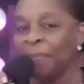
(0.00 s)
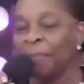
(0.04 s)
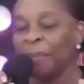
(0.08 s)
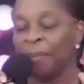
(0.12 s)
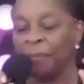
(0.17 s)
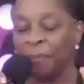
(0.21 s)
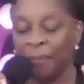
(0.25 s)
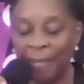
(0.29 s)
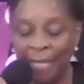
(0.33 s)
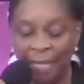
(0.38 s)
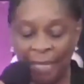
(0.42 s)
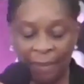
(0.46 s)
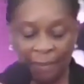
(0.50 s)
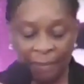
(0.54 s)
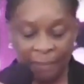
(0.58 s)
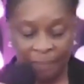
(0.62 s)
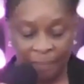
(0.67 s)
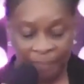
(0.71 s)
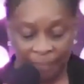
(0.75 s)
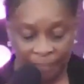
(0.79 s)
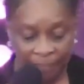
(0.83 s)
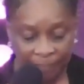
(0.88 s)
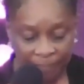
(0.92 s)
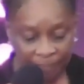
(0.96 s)
had been written
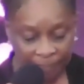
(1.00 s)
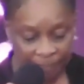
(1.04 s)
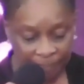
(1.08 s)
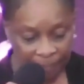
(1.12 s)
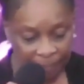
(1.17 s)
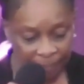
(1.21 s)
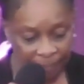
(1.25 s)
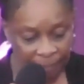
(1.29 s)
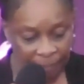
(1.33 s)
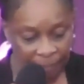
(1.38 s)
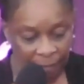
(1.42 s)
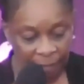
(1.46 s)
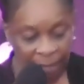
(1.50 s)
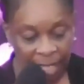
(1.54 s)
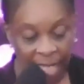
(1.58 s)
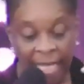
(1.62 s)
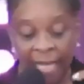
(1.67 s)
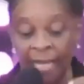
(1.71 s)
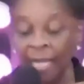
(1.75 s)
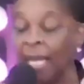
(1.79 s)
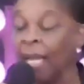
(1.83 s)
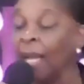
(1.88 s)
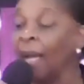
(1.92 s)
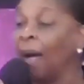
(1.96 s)

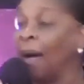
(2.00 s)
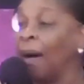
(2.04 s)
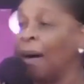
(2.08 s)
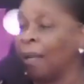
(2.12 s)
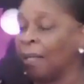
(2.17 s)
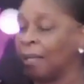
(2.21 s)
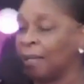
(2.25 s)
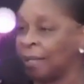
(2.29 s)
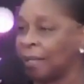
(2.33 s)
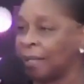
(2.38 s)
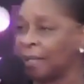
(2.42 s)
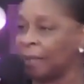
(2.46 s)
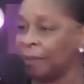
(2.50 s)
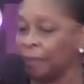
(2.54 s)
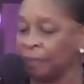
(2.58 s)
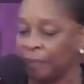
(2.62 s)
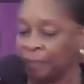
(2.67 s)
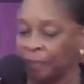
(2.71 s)
in their hearts.